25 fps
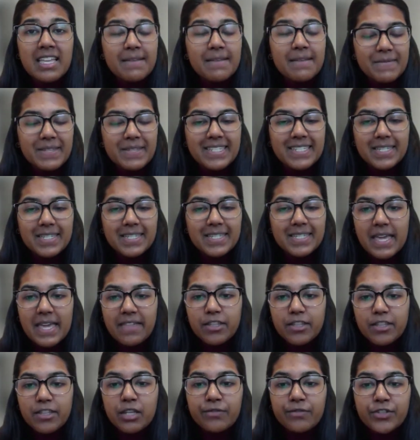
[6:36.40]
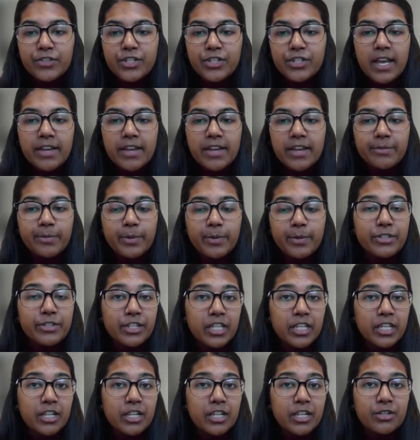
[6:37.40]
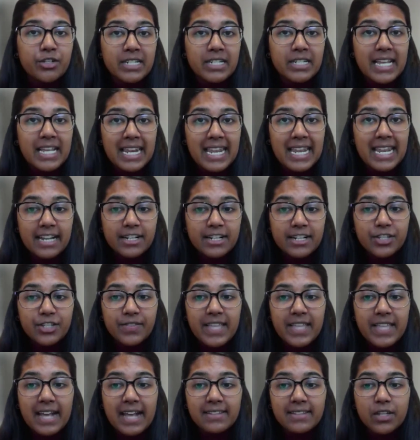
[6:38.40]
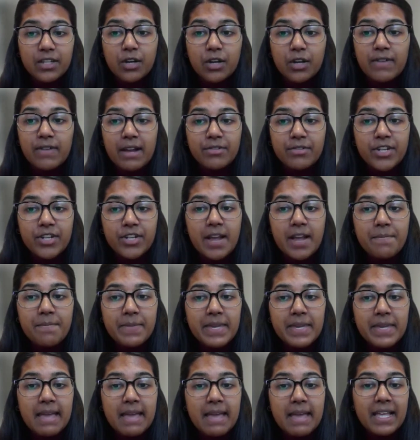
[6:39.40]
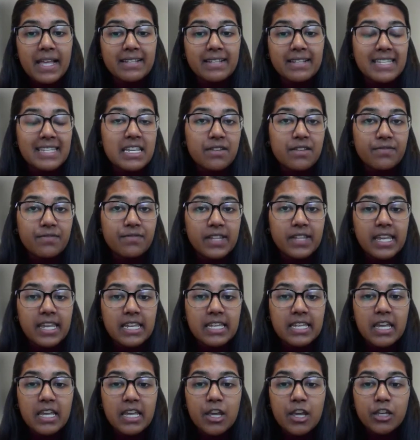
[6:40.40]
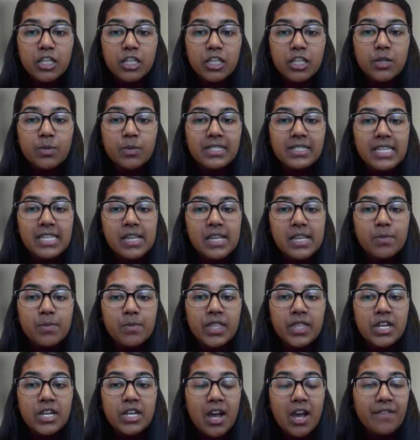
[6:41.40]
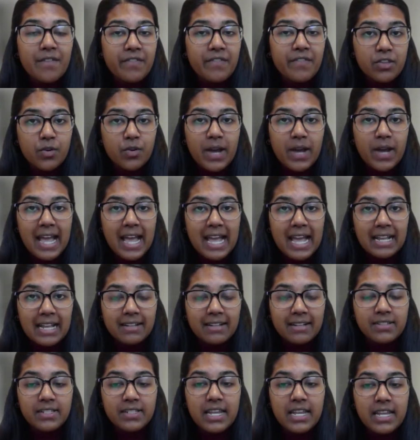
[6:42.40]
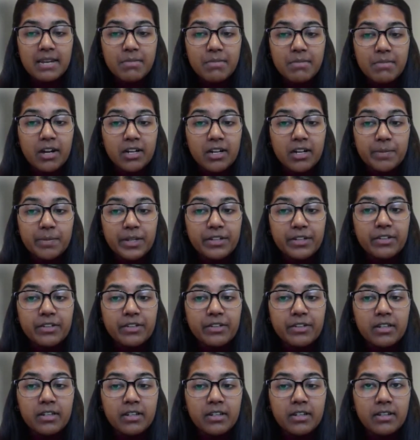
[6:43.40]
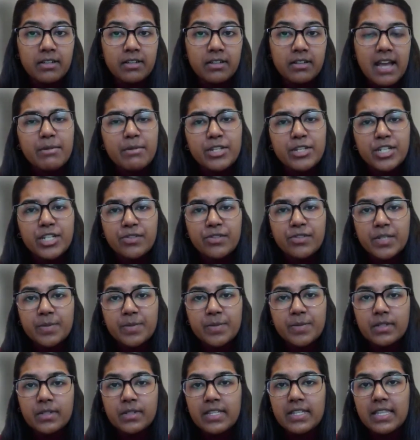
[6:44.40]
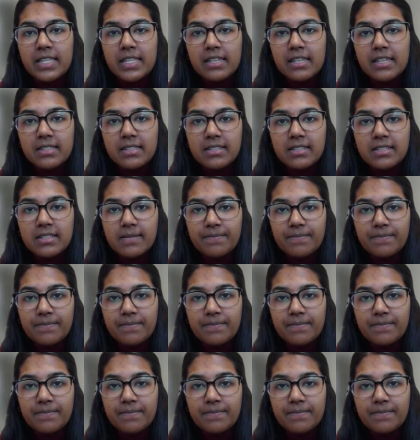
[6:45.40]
Mr. Smith, you've just heard the prosecution allege that around 9 p.m. that evening, you were seen with a knife in your hand in Marylebone. How would you respond to this?